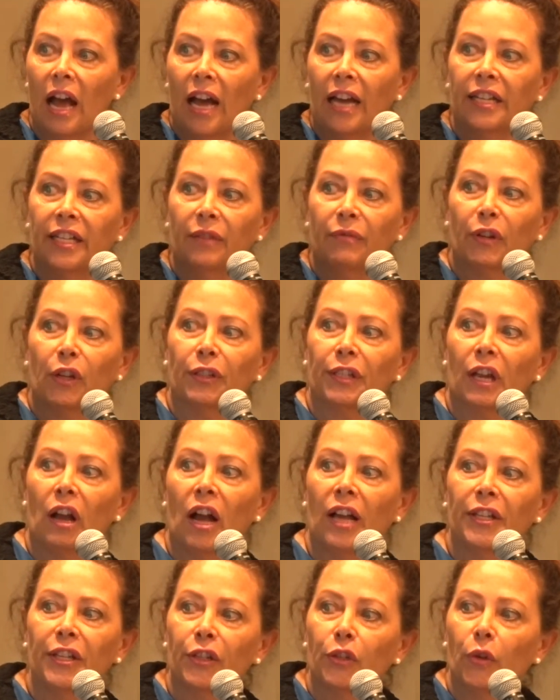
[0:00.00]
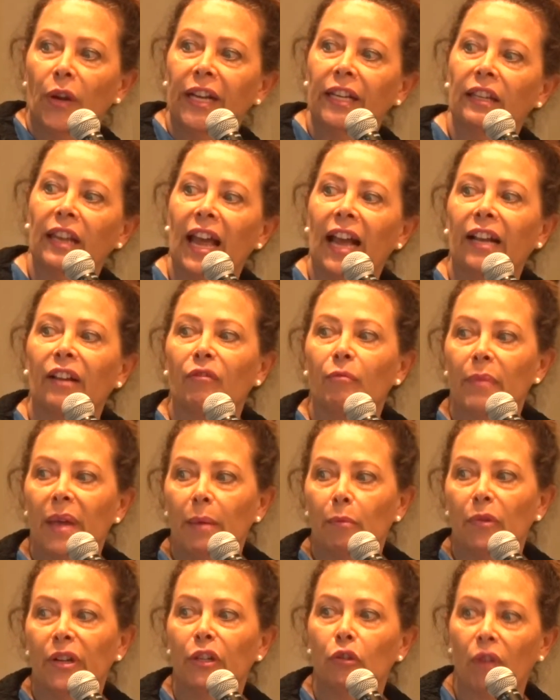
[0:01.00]
Difficult to concentrate and lack of
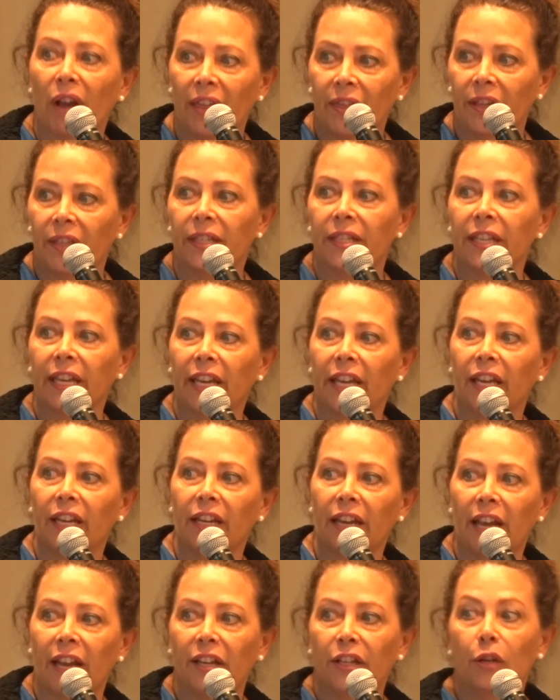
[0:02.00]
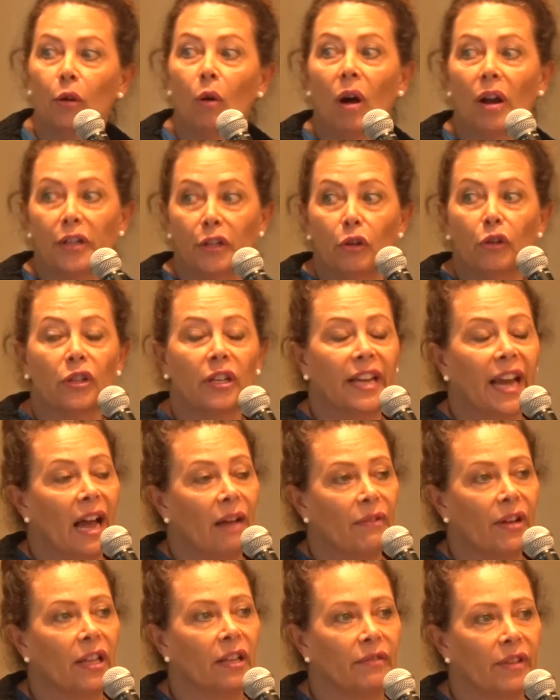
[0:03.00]
memory, dry, thin skin, and you usually
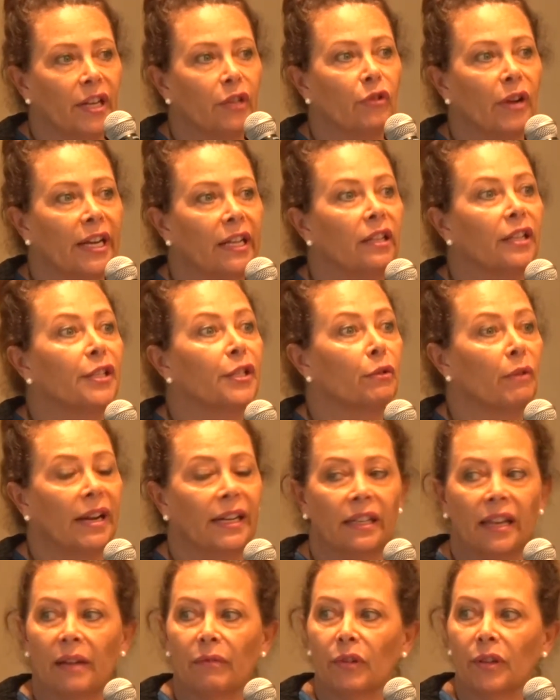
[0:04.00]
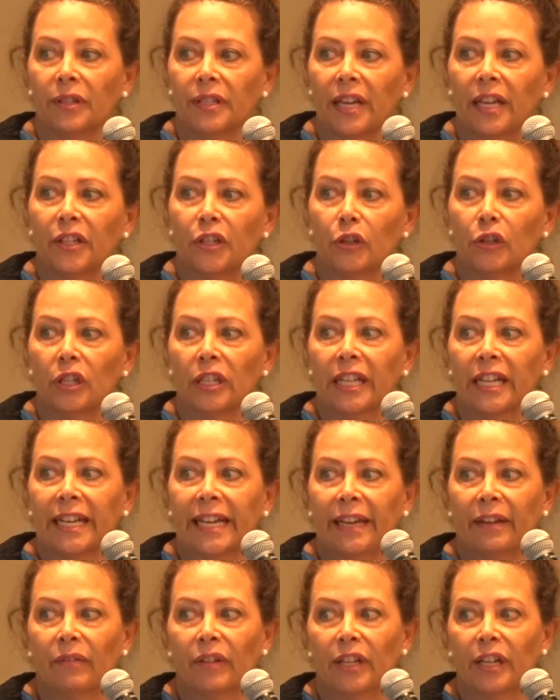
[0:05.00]
have elevated triglyceride levels. That's usually a
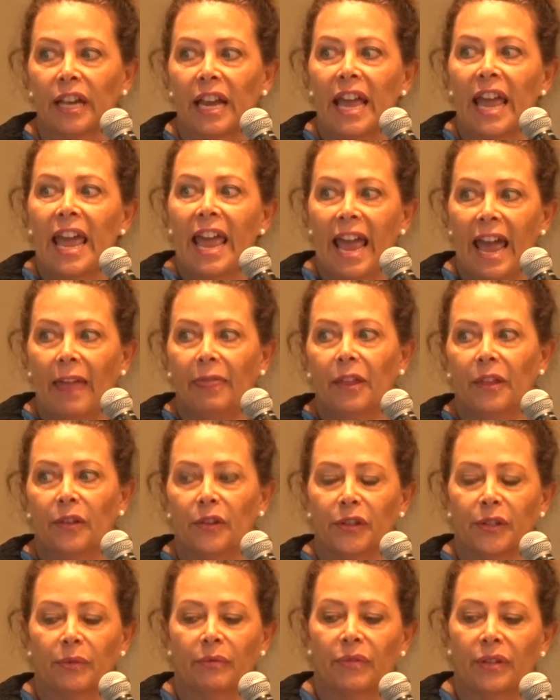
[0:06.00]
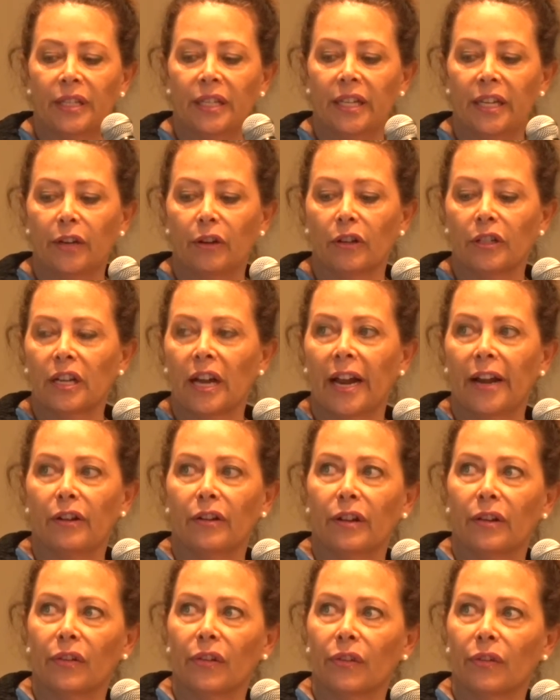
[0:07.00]
given. And then there's some fatigue or
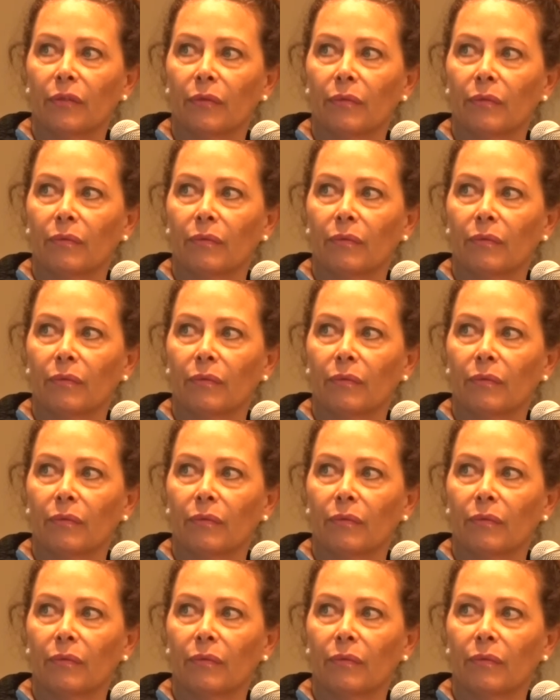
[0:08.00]
tiredness.